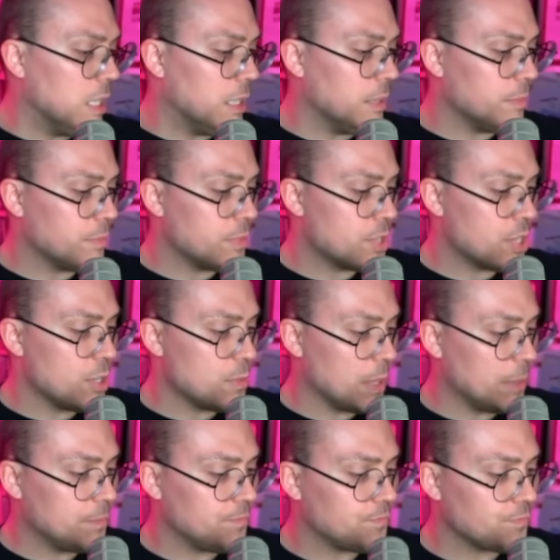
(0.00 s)
excuse me,
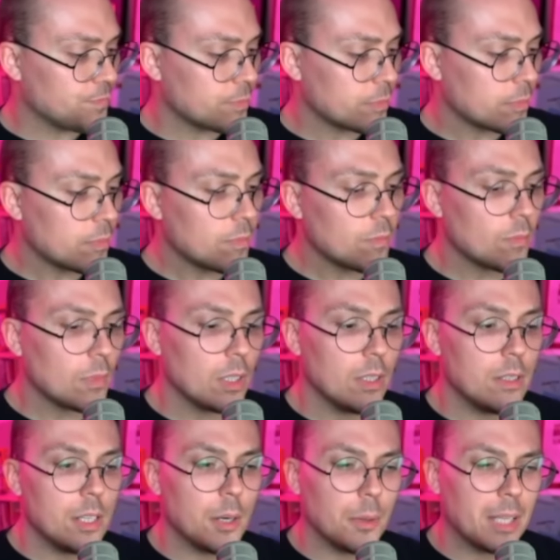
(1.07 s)

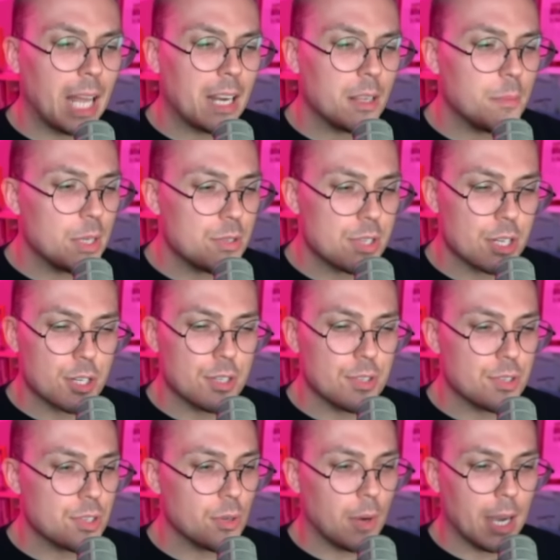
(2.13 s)
you know, a lot of the
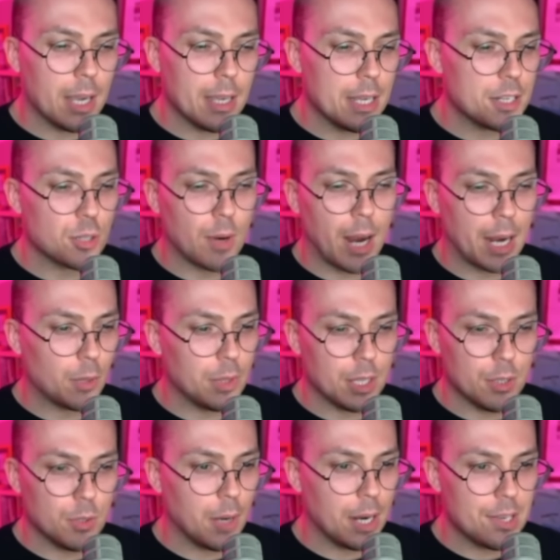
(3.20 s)
musicians who I interact with
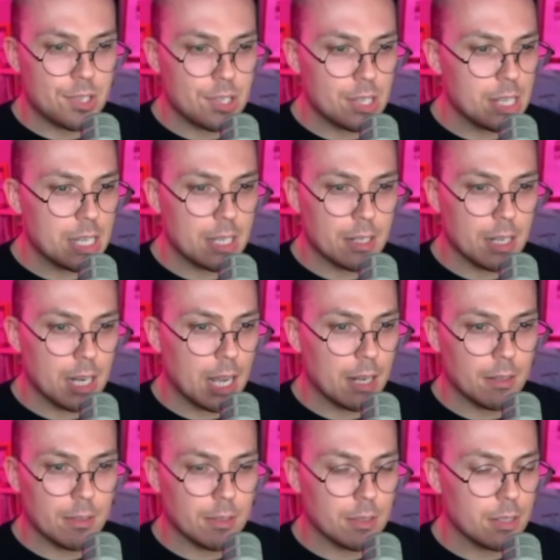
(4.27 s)
and who I see
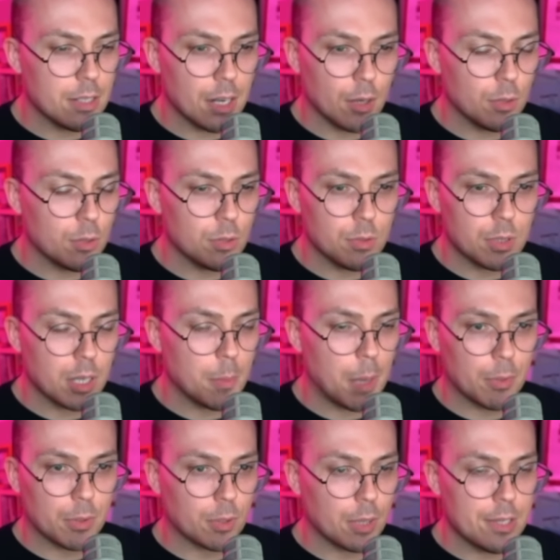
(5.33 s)
and, you know, who come out
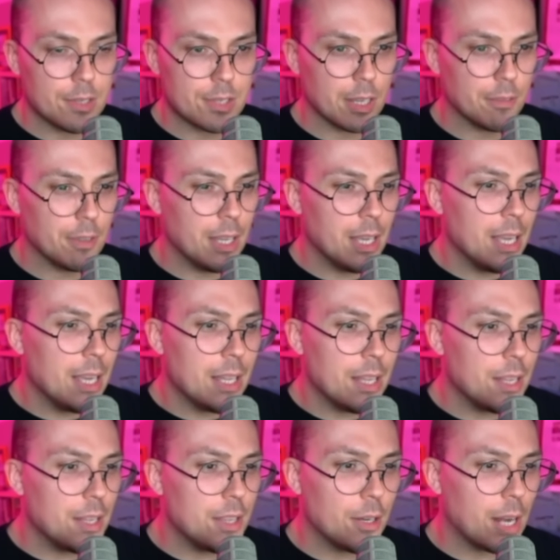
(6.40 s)
with great stuff,
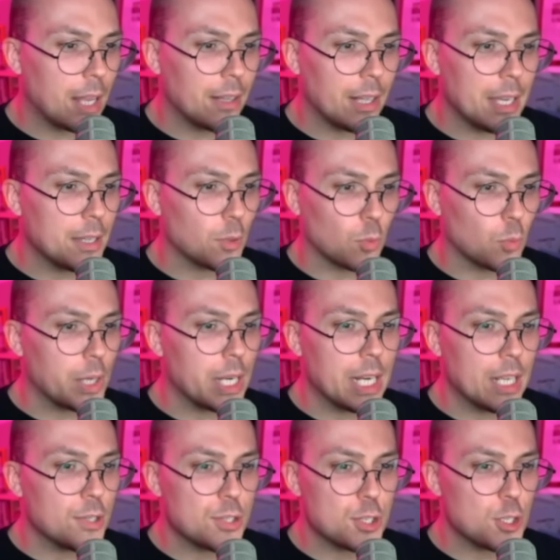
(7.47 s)
they're not like
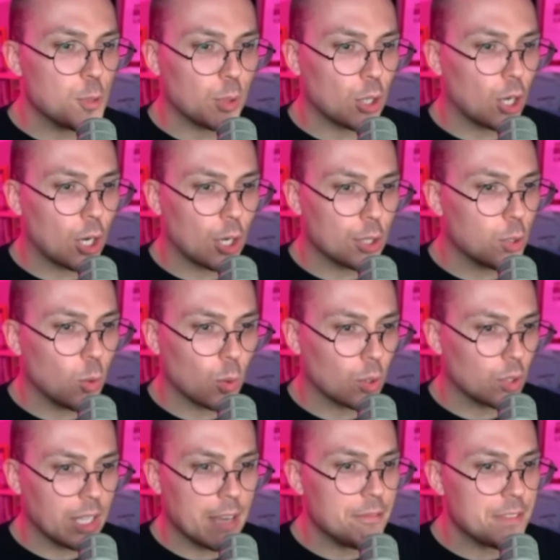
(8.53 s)
reading super
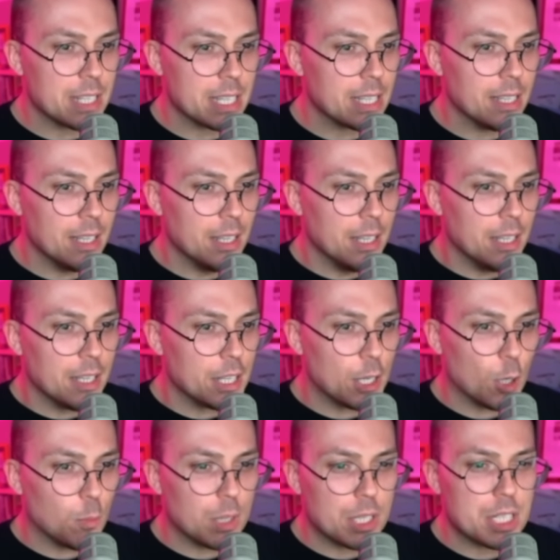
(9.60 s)
hardcore lefty, you
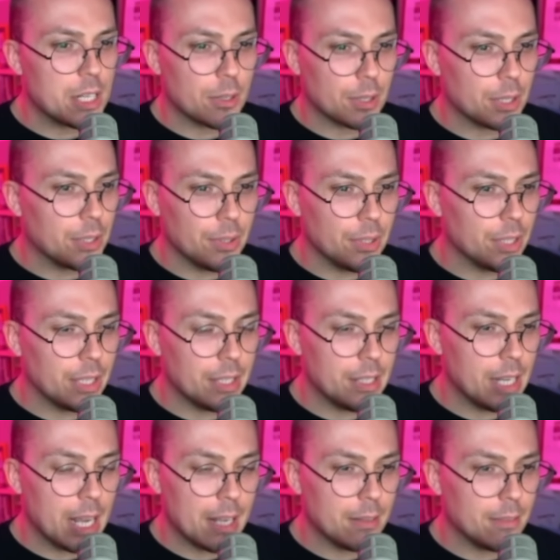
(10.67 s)
know, material
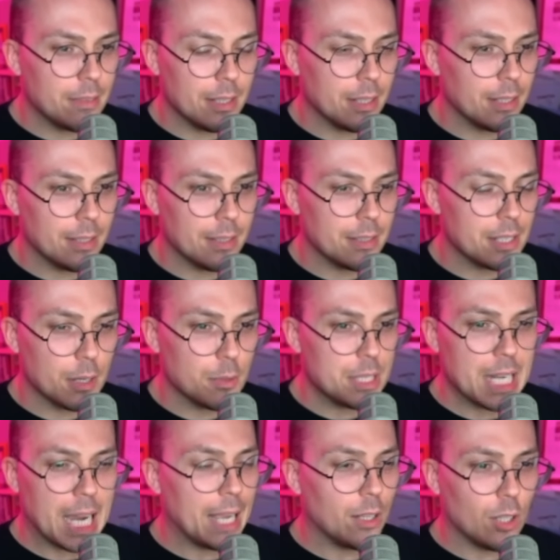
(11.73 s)
and you know,
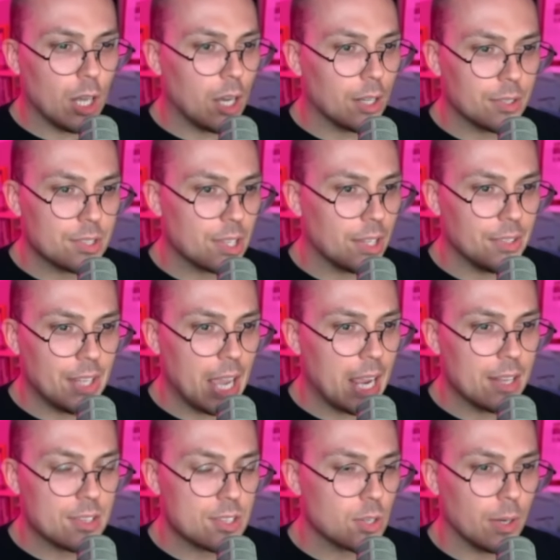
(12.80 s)
dialogues all day
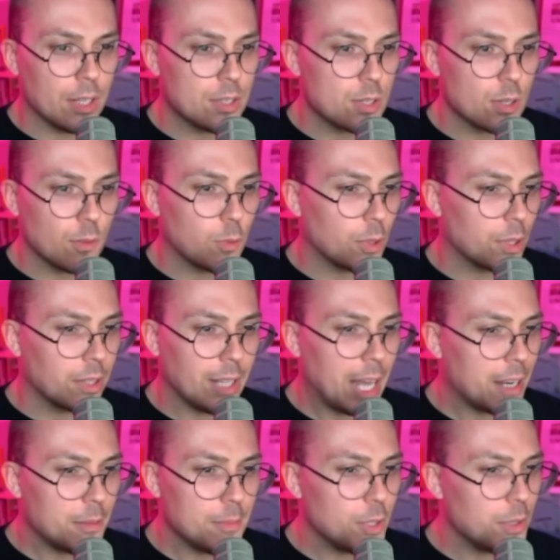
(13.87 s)
and so on and so forth. A lot
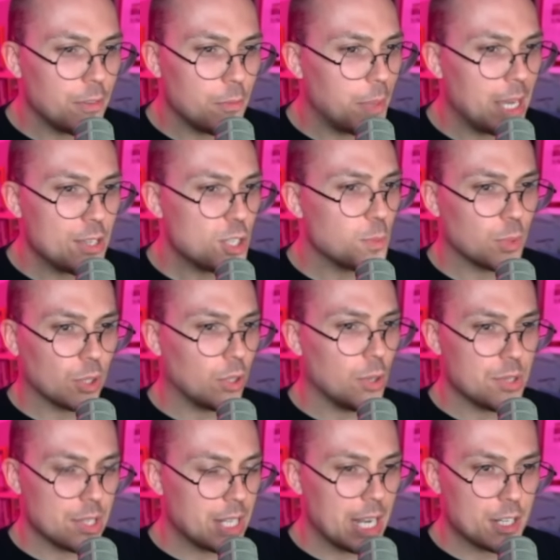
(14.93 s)
of them don't even pay super
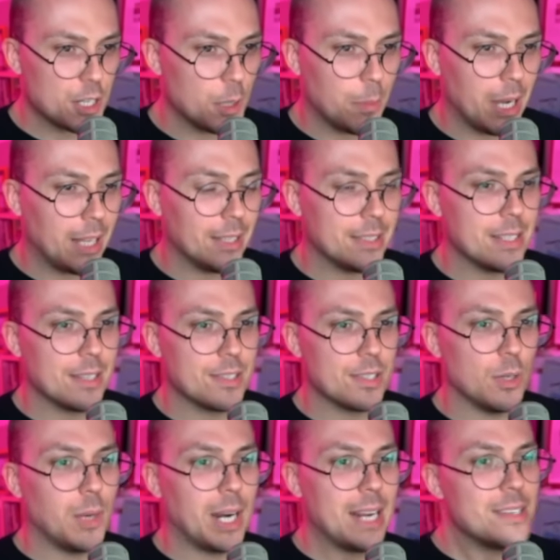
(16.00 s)
close attention to politics. So
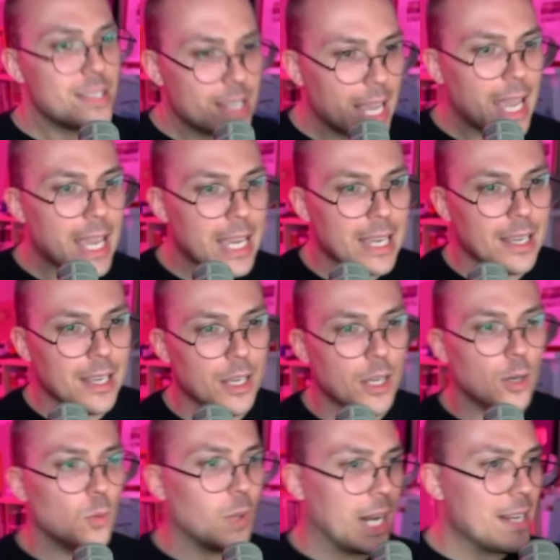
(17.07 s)
when I say
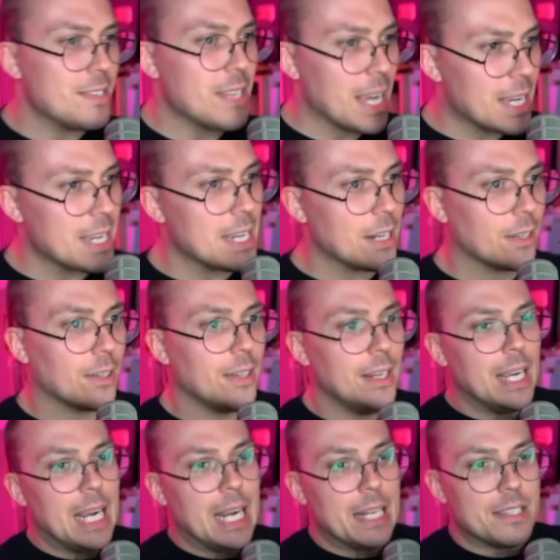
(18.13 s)
what I say here,
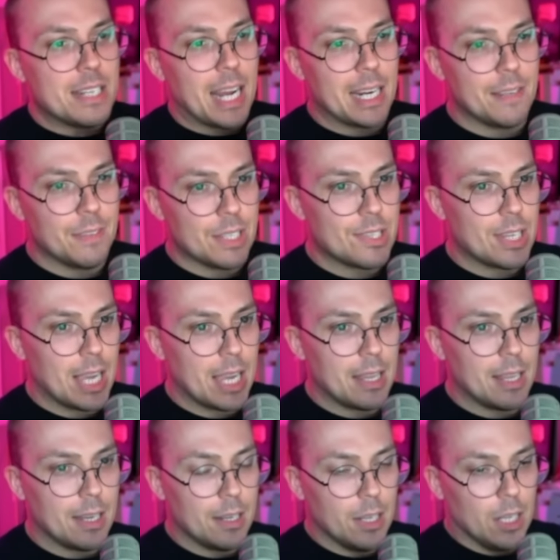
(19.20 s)
it's not even to say
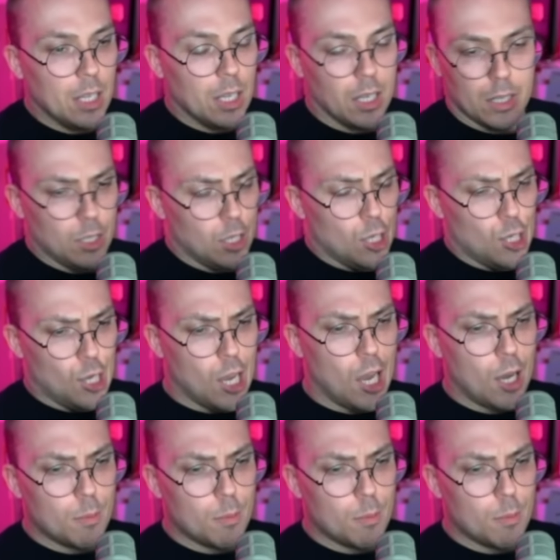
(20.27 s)
that, yeah,